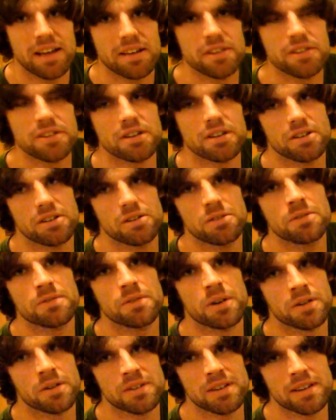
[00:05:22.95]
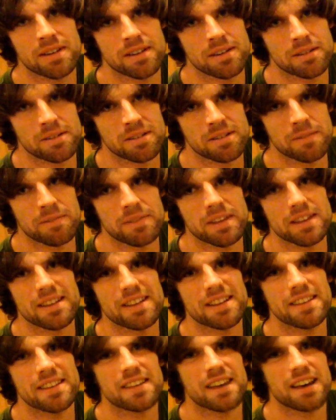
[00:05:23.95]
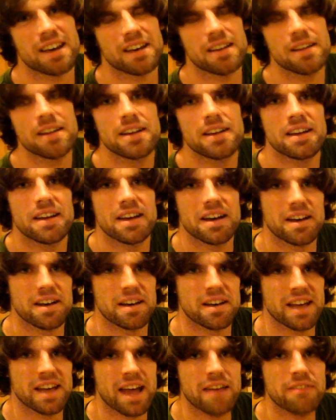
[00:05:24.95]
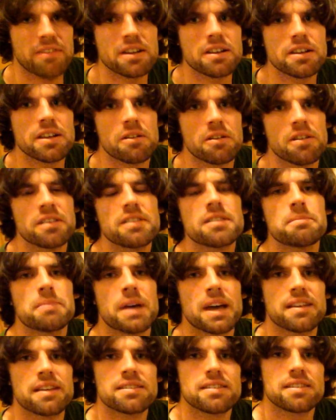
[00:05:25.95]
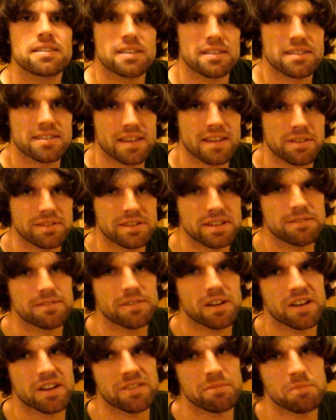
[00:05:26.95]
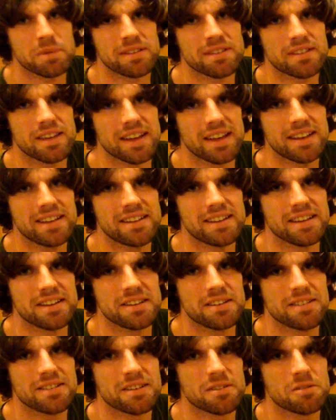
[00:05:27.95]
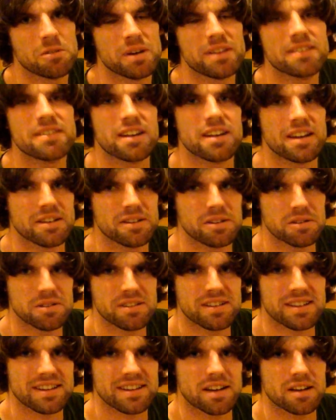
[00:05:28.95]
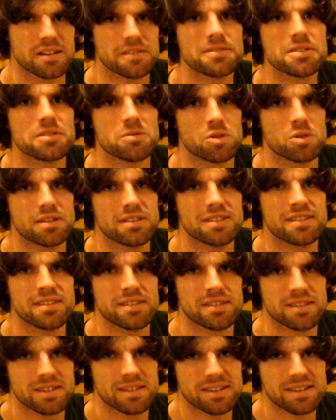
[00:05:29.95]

You can use vodka or something like that. Everclear is the best because it's 75% and you can always dilute it afterwards.